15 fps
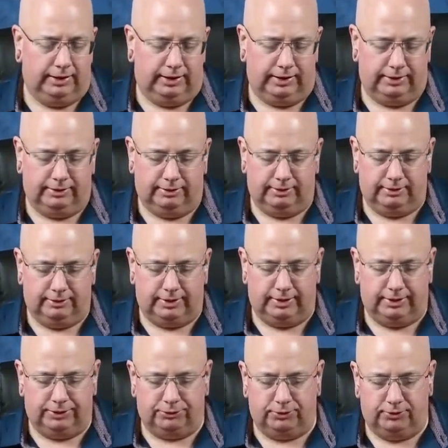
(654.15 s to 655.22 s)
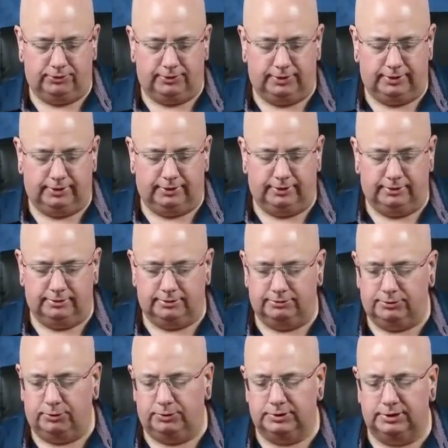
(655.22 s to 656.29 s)
and uh, dielectricity is,
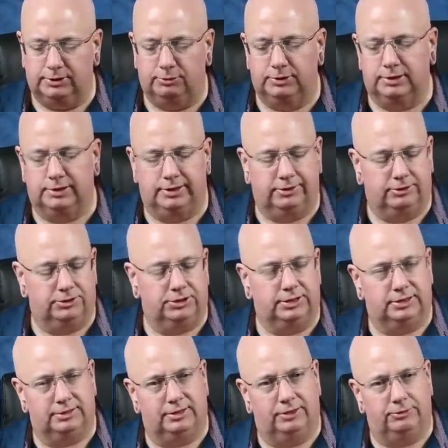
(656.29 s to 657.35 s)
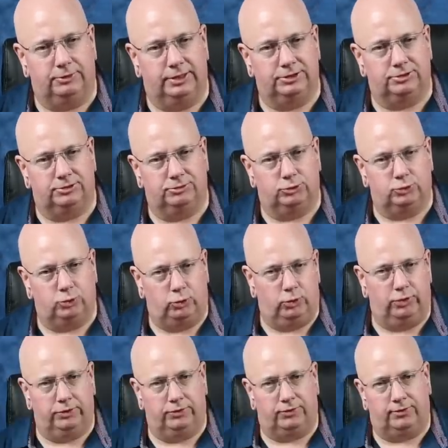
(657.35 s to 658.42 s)
of course, increasing inertia and acceleration
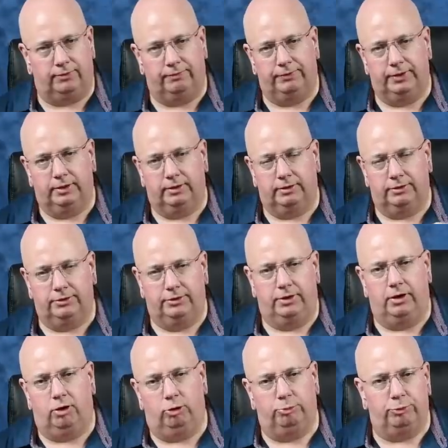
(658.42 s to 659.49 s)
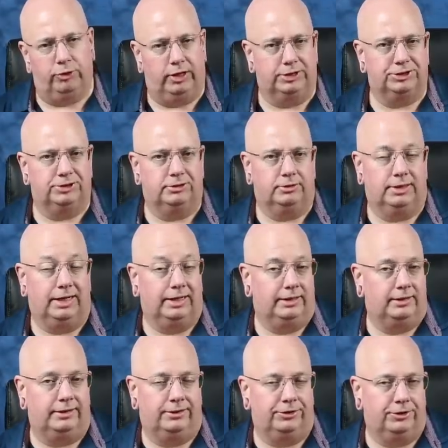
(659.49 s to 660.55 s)
towards null pressure,
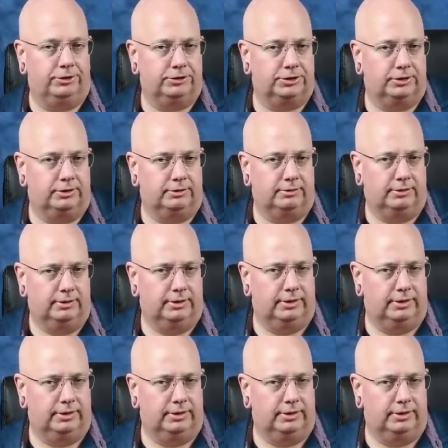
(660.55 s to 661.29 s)
i.e. inertia.